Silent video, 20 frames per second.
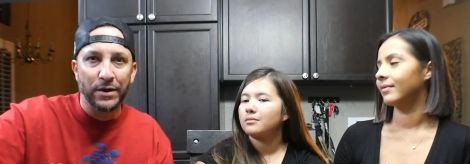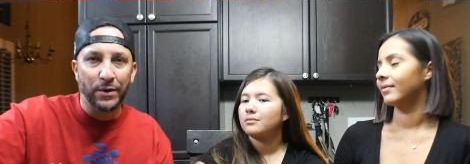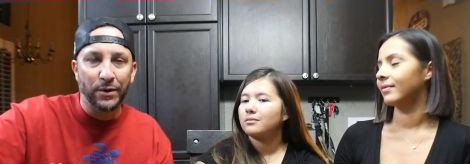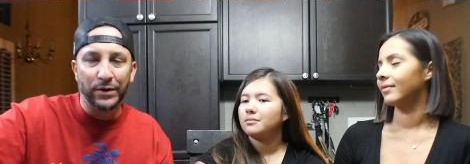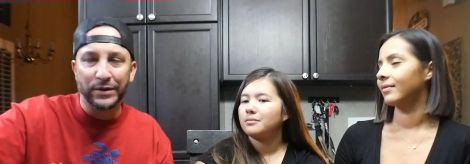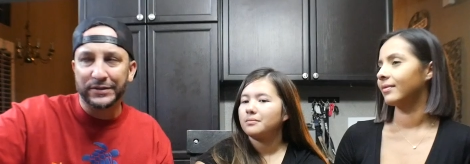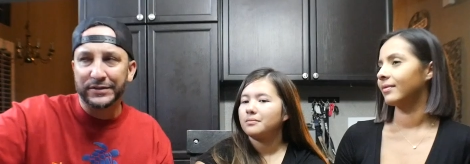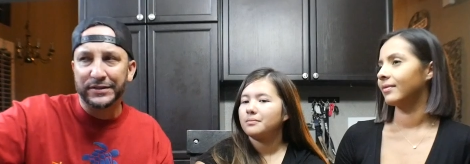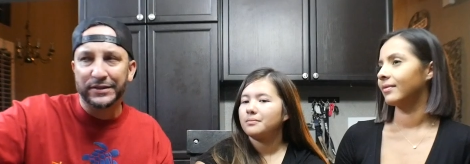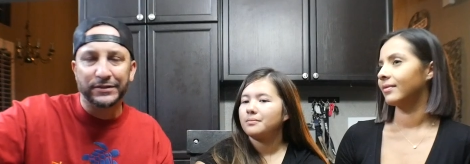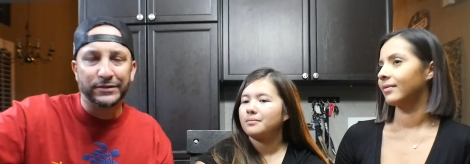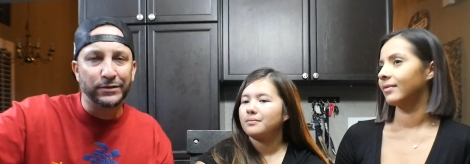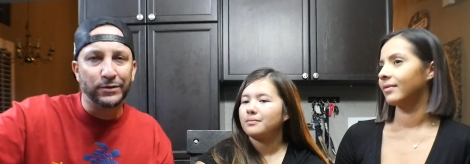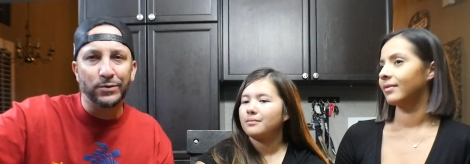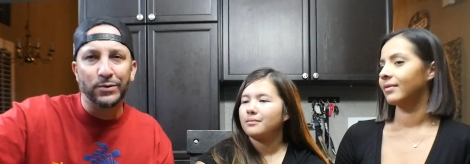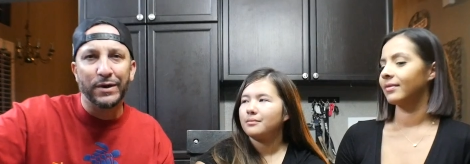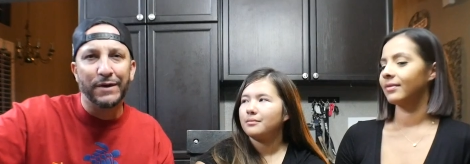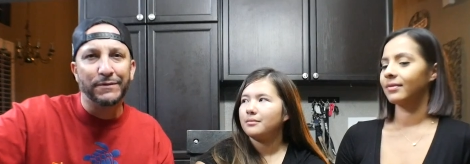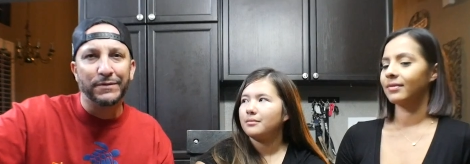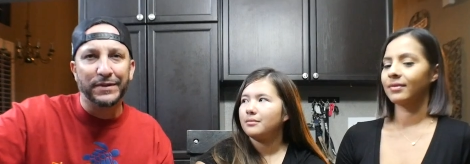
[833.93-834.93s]
Speaker 1: or his sister,
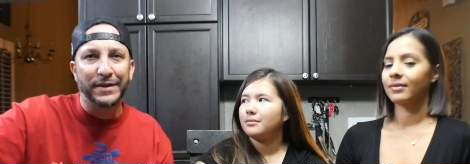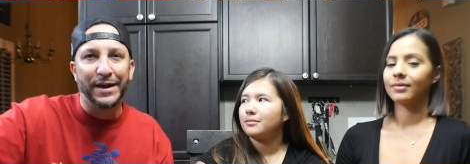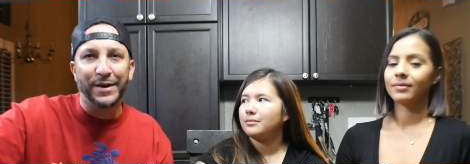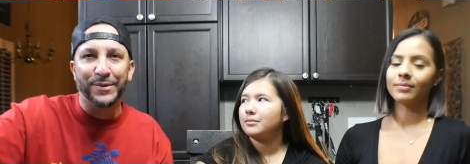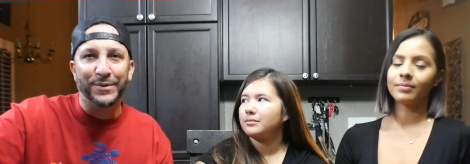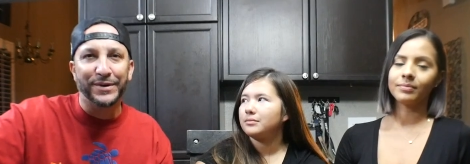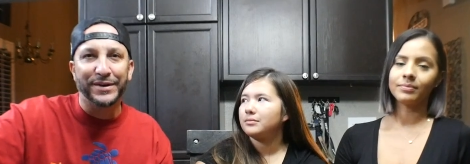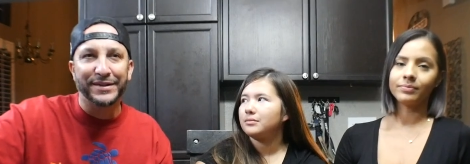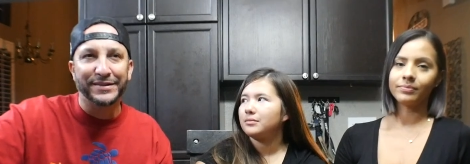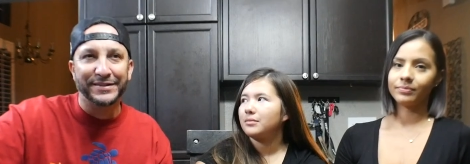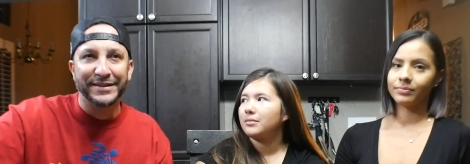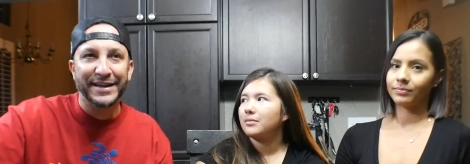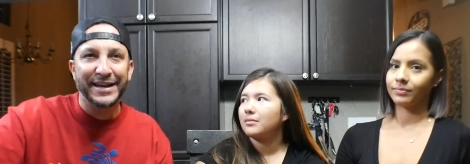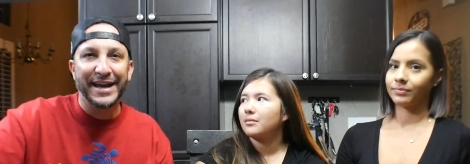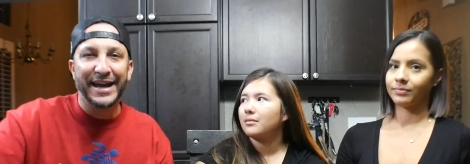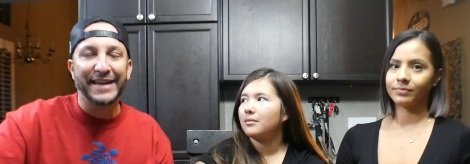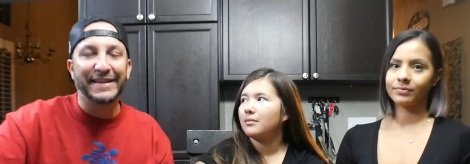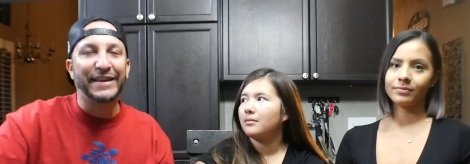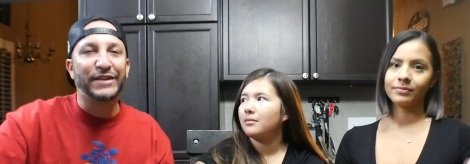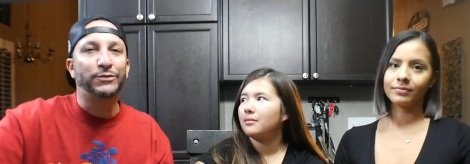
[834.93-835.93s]
whoever that was,
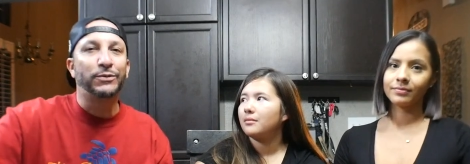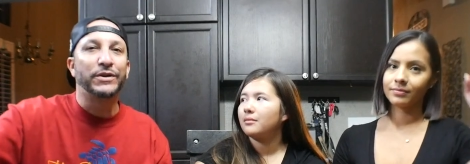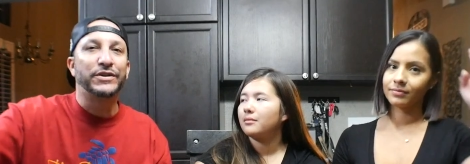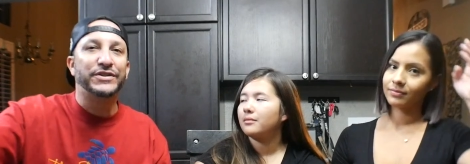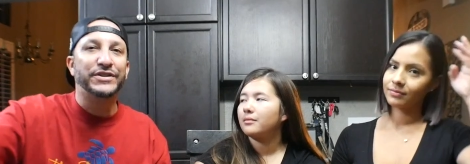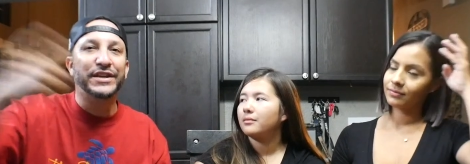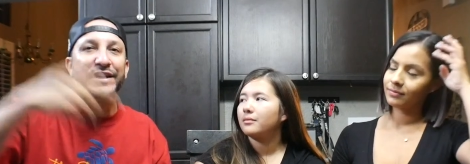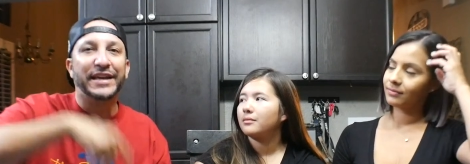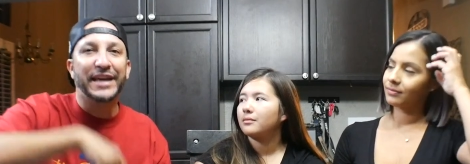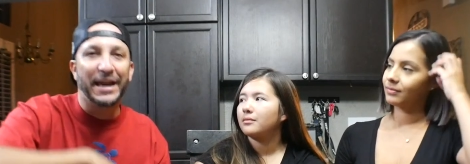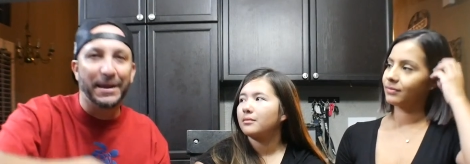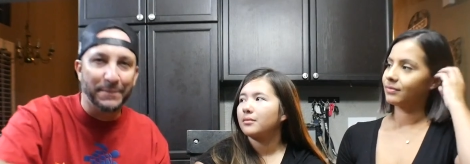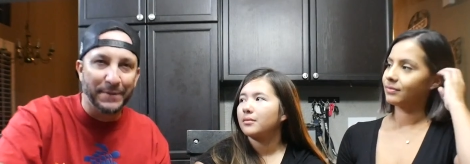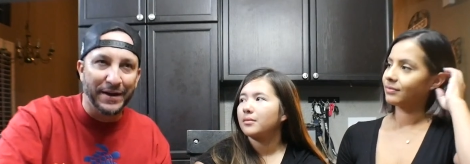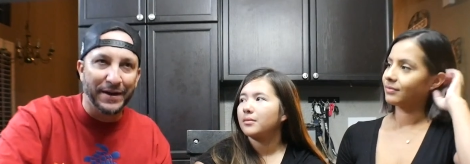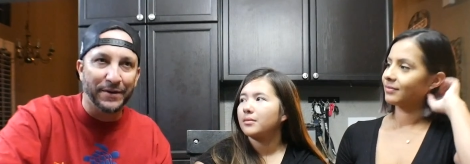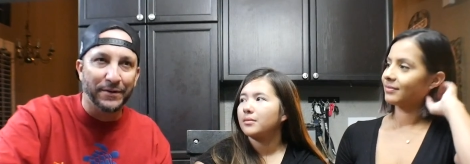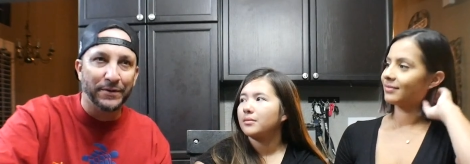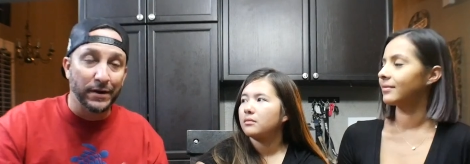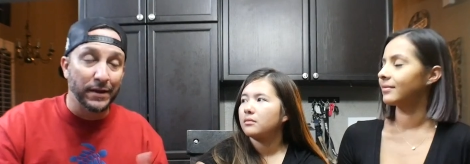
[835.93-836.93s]
and that's why she came
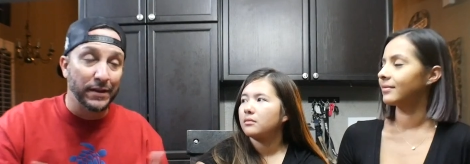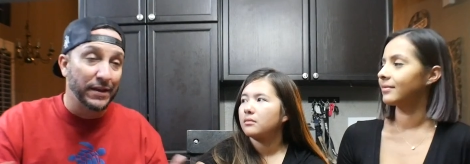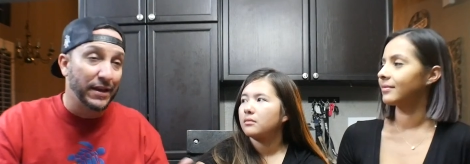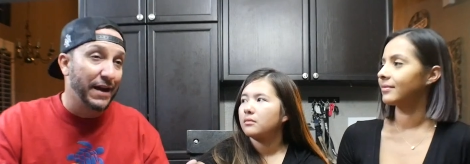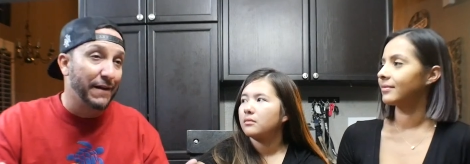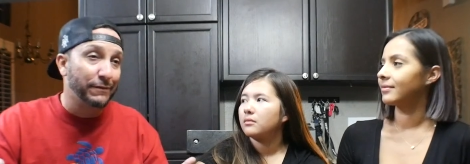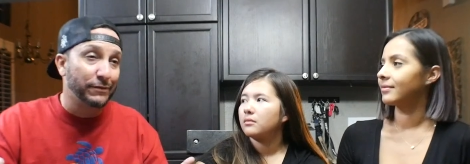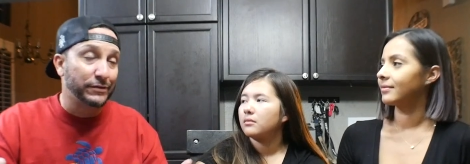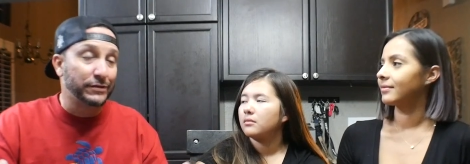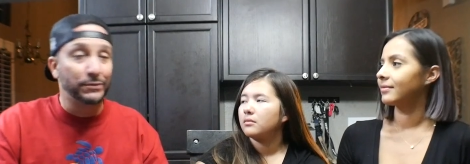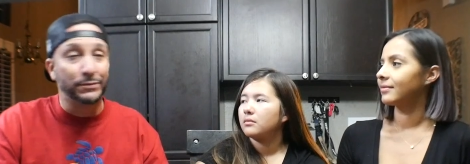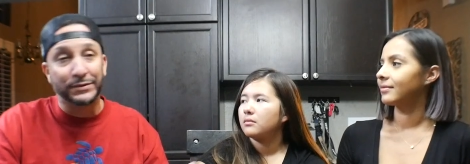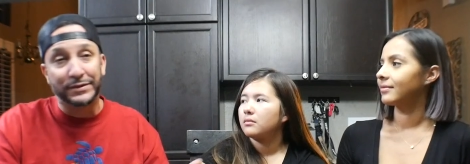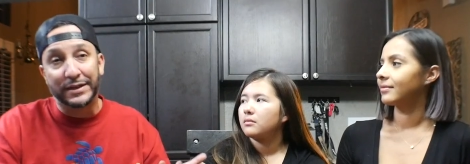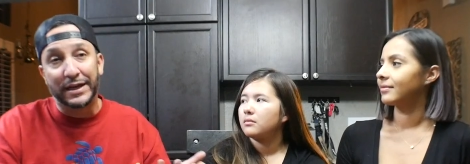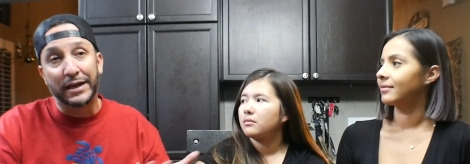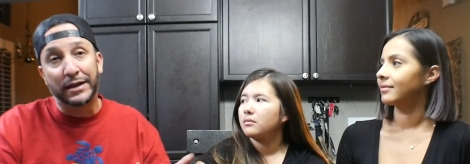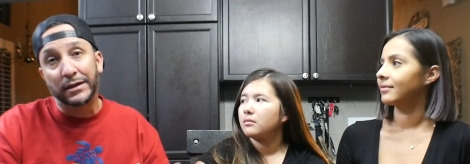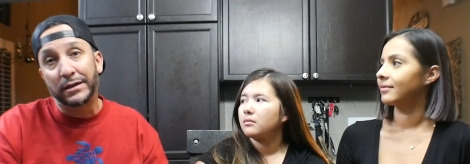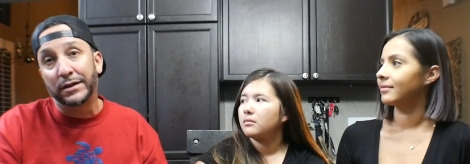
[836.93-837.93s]
out. And the officer was
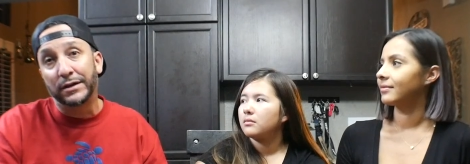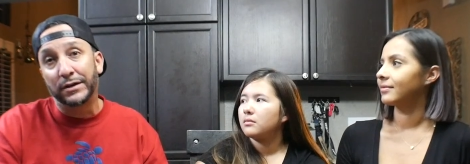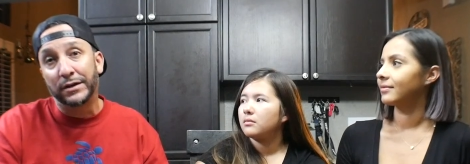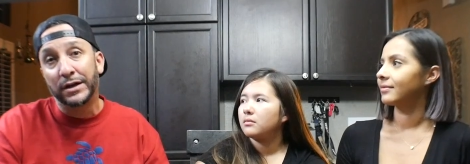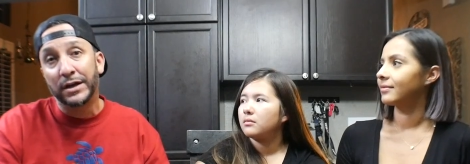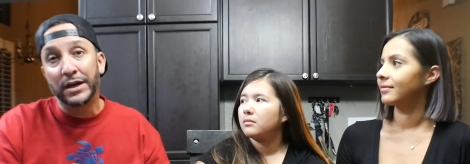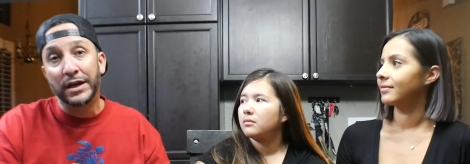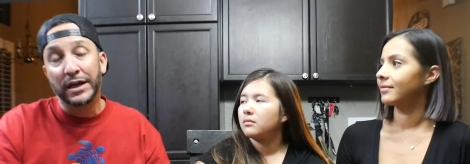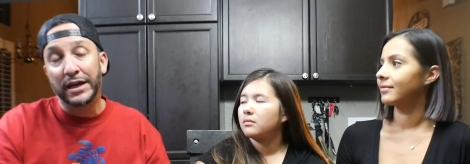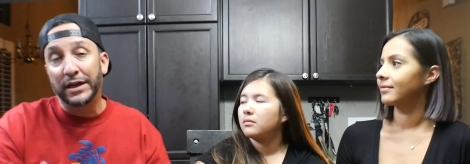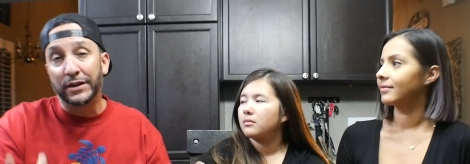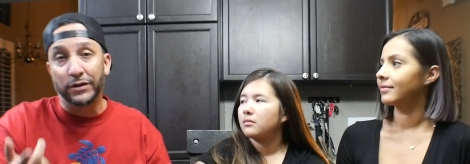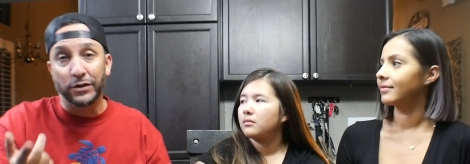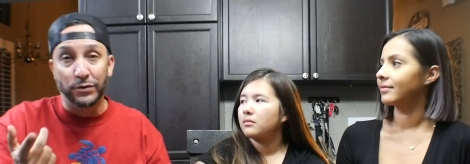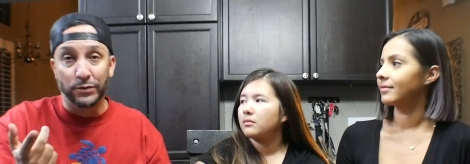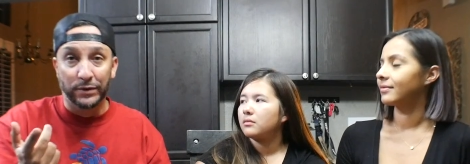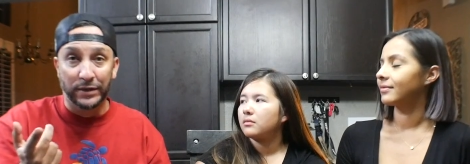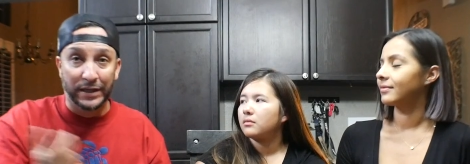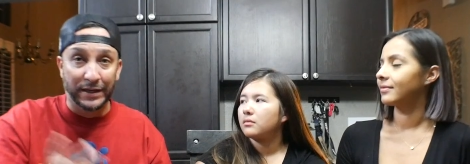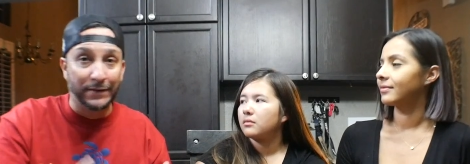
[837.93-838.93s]
like, look, either you
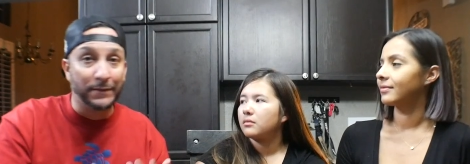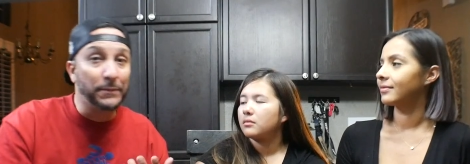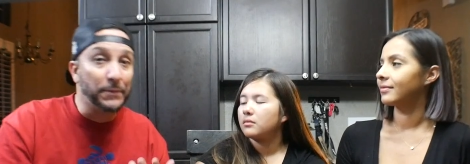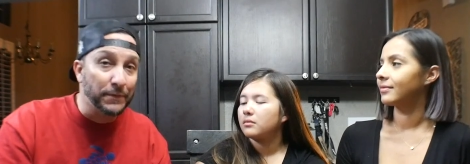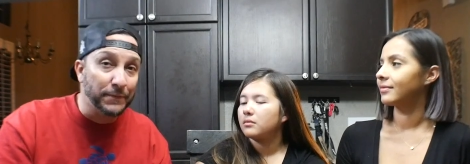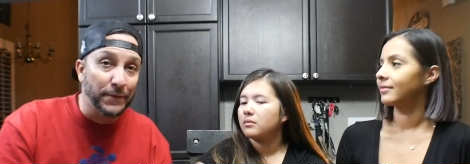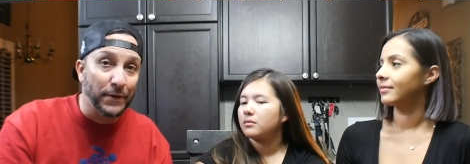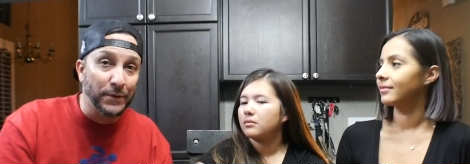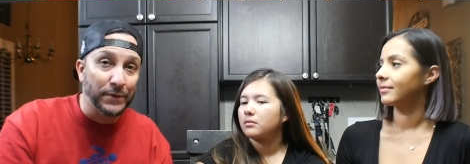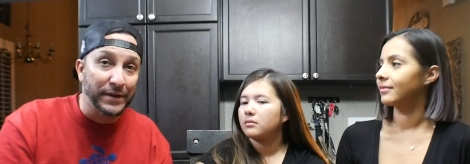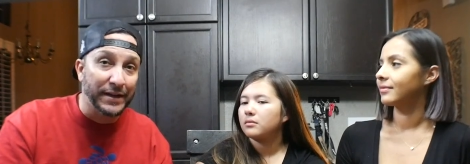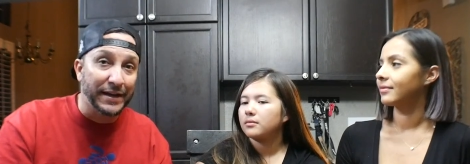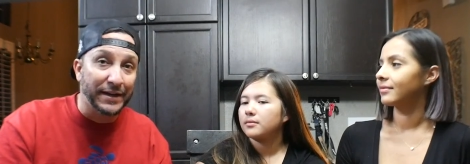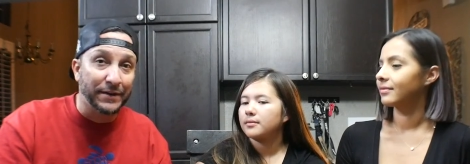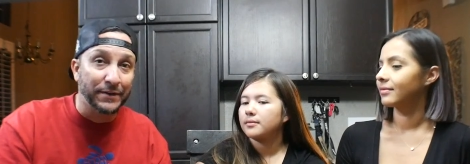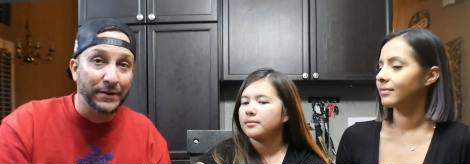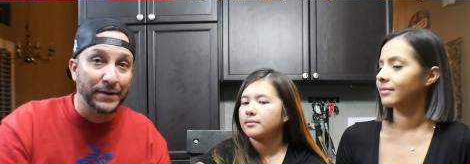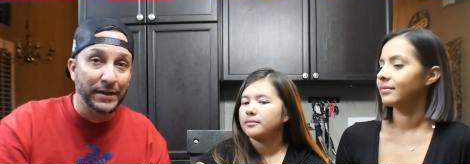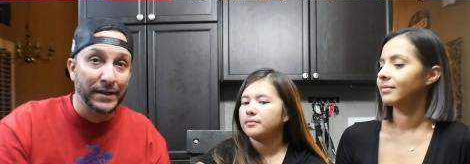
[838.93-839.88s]
can give up the phone now,